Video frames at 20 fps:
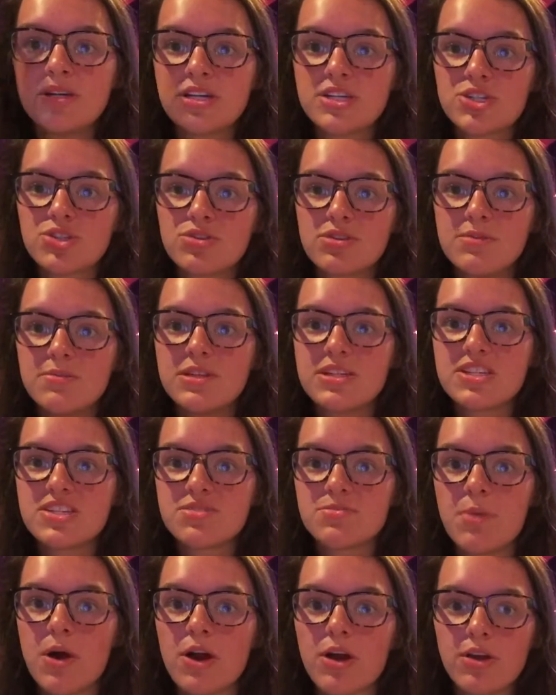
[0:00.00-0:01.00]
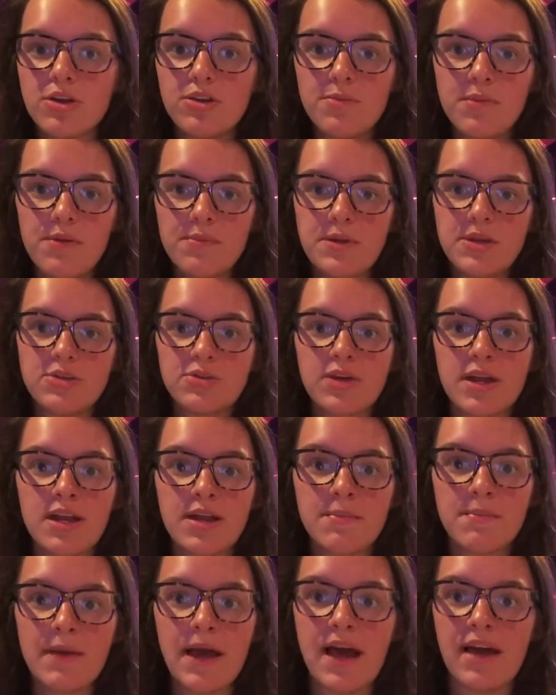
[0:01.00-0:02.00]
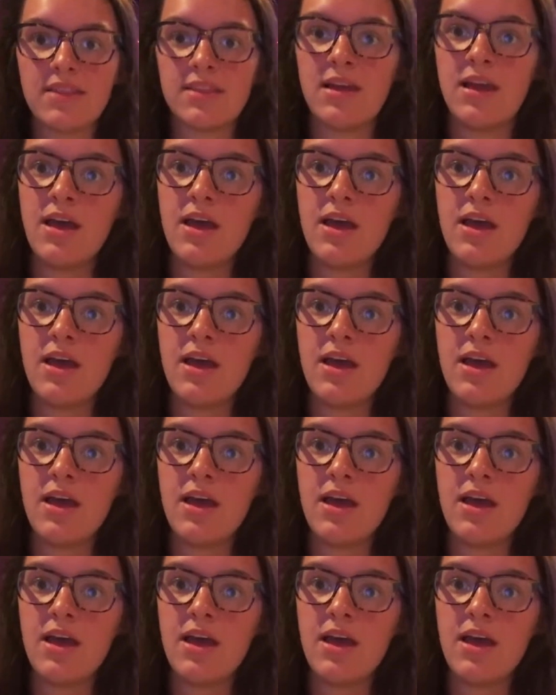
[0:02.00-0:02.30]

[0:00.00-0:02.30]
extremely smart. You might be great at math.